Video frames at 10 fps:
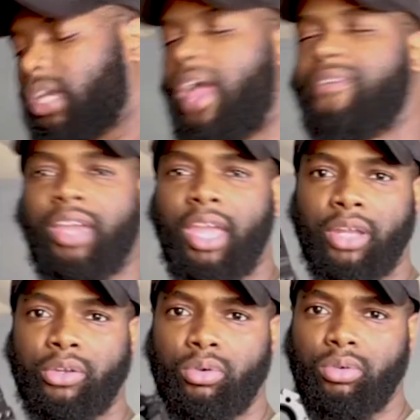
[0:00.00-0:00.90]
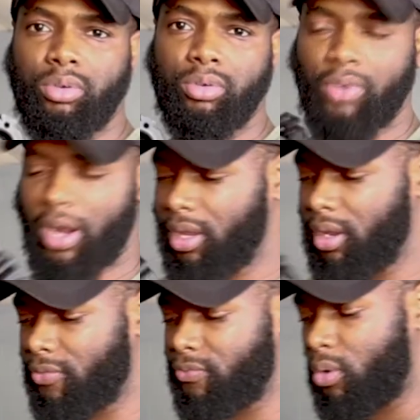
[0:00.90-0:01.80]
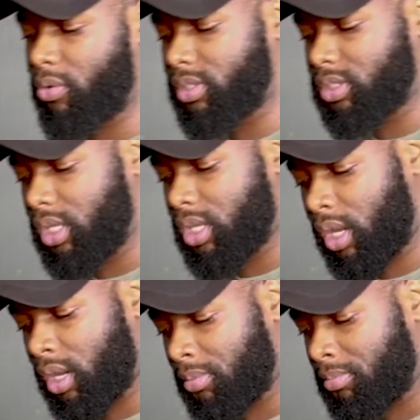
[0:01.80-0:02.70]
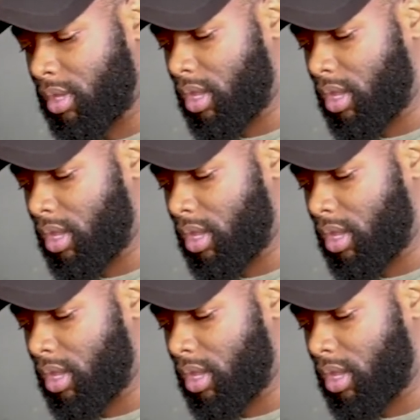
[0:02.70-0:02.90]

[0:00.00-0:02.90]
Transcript: I have a handle right here for the Z-Cam.